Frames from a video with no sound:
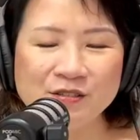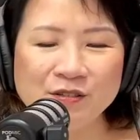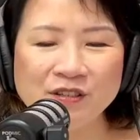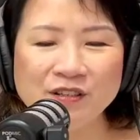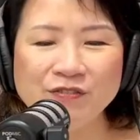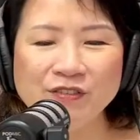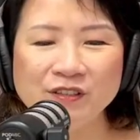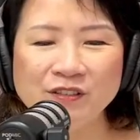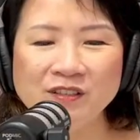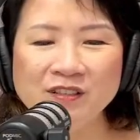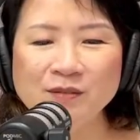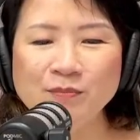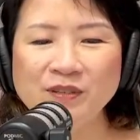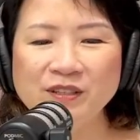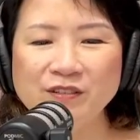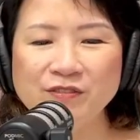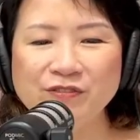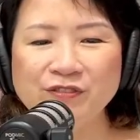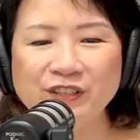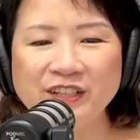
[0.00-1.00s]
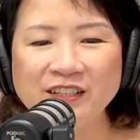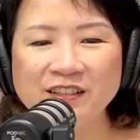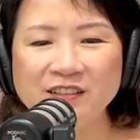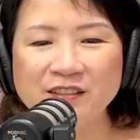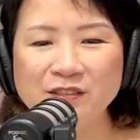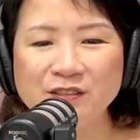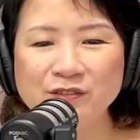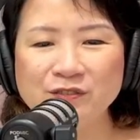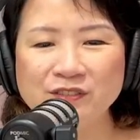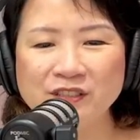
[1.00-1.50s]
So if you're gonna be afraid
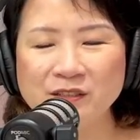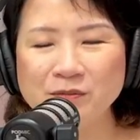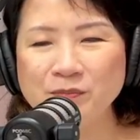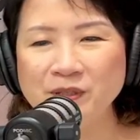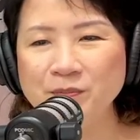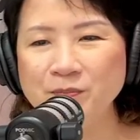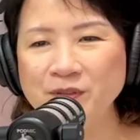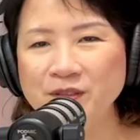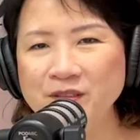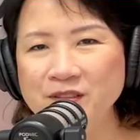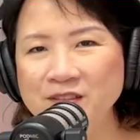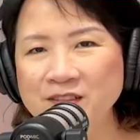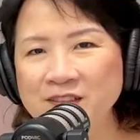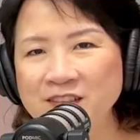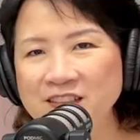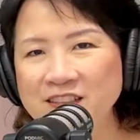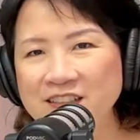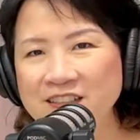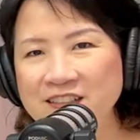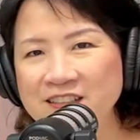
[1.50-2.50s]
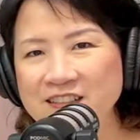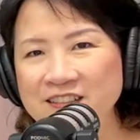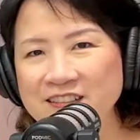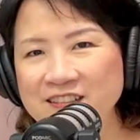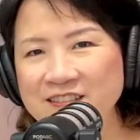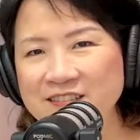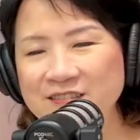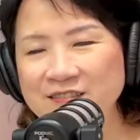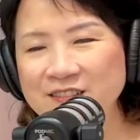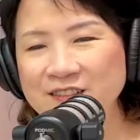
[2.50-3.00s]
of people,
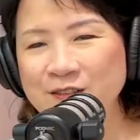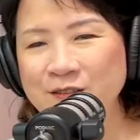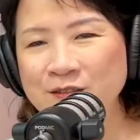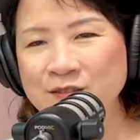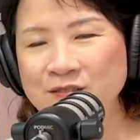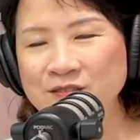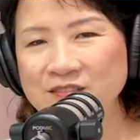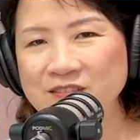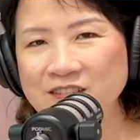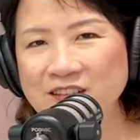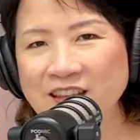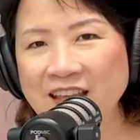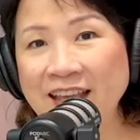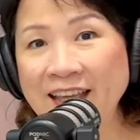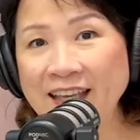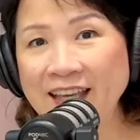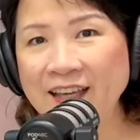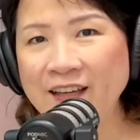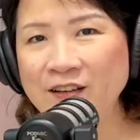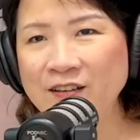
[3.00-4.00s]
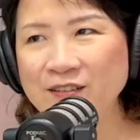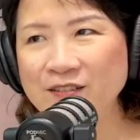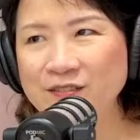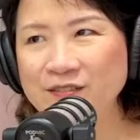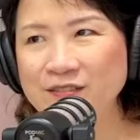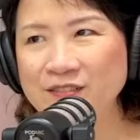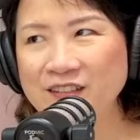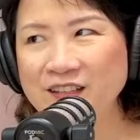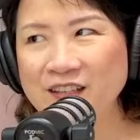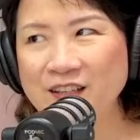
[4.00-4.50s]
thinking,
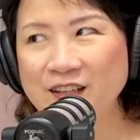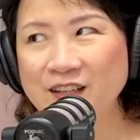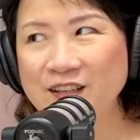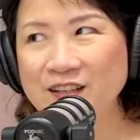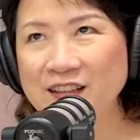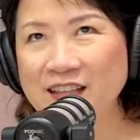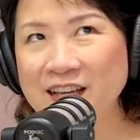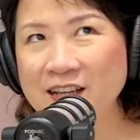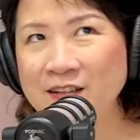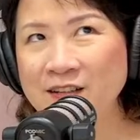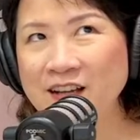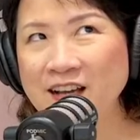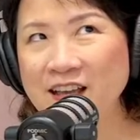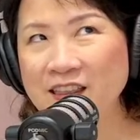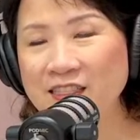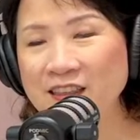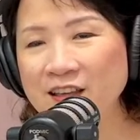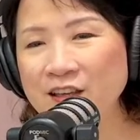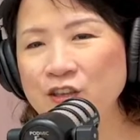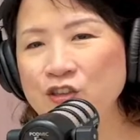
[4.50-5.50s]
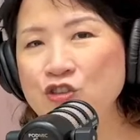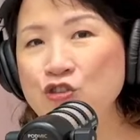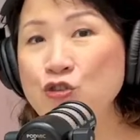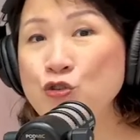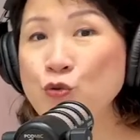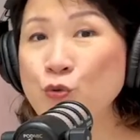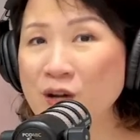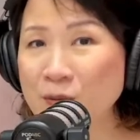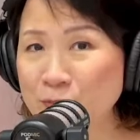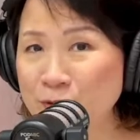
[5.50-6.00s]
then I think
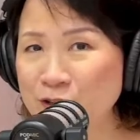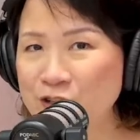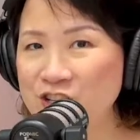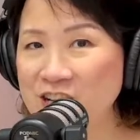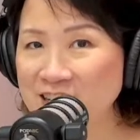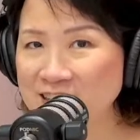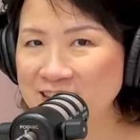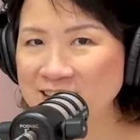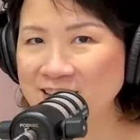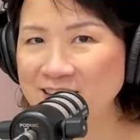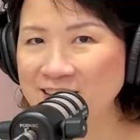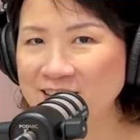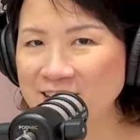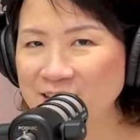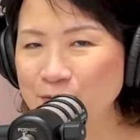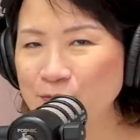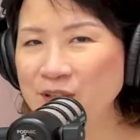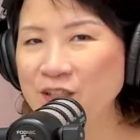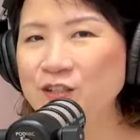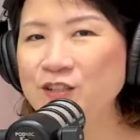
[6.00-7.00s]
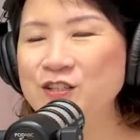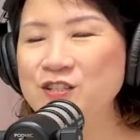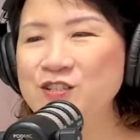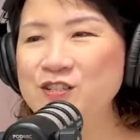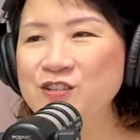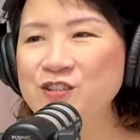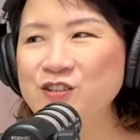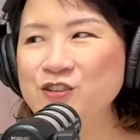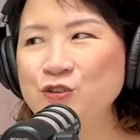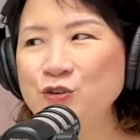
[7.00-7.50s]
you are projecting
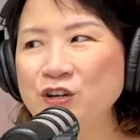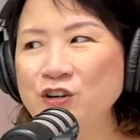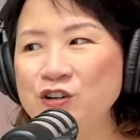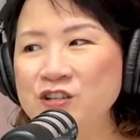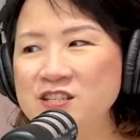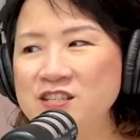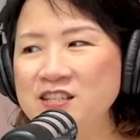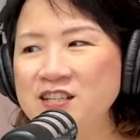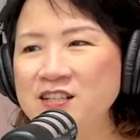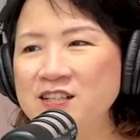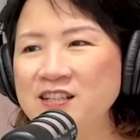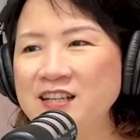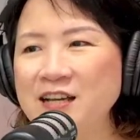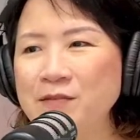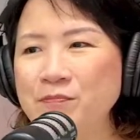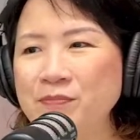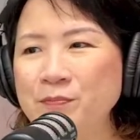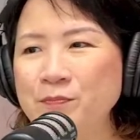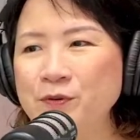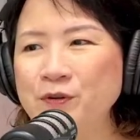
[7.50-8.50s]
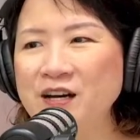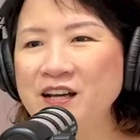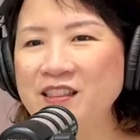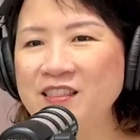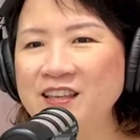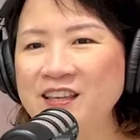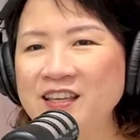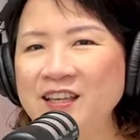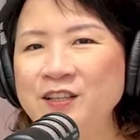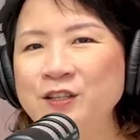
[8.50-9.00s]
because you are concerned that people are
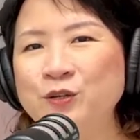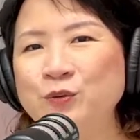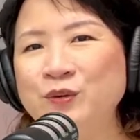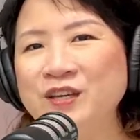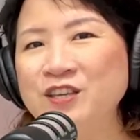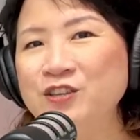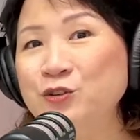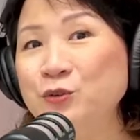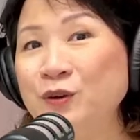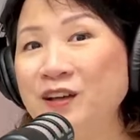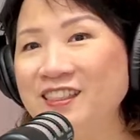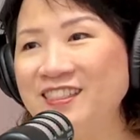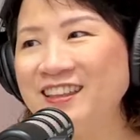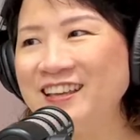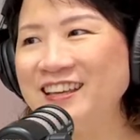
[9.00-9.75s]
thinking the way you are